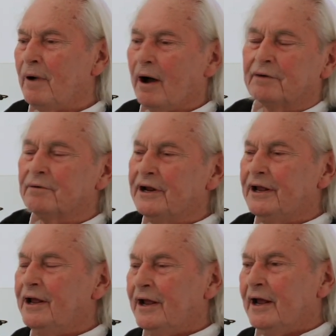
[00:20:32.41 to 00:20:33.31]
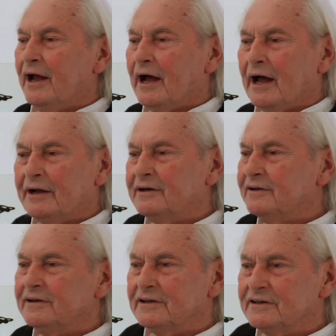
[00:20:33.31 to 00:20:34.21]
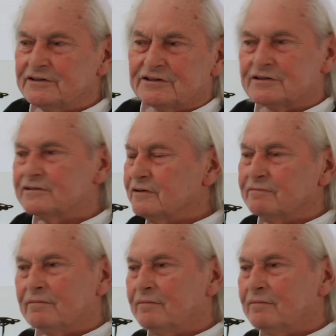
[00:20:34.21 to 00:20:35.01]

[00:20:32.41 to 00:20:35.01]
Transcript: Hungary and he is